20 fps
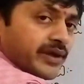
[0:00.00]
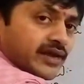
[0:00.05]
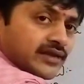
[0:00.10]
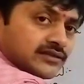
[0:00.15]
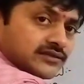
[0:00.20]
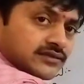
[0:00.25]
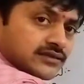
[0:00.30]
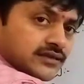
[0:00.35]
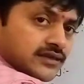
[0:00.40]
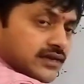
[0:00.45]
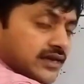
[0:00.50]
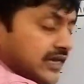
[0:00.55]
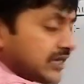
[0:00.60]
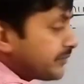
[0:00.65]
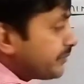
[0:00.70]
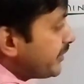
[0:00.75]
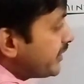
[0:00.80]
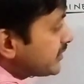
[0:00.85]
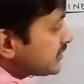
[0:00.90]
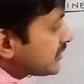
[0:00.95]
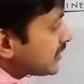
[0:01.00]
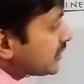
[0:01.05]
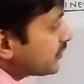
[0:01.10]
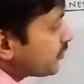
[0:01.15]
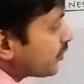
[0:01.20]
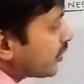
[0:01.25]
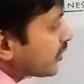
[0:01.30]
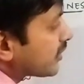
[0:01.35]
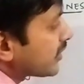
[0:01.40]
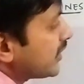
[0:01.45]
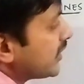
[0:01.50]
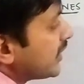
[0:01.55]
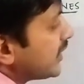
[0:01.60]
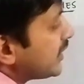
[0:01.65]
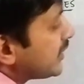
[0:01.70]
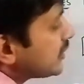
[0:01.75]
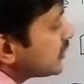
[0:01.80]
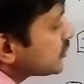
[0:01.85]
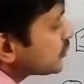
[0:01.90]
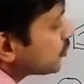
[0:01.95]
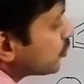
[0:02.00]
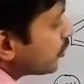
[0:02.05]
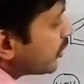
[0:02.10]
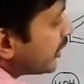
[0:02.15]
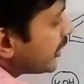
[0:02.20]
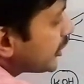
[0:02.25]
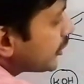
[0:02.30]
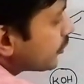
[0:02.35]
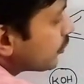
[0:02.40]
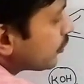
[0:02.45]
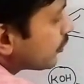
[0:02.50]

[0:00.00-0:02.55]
Base. It means that what? It is going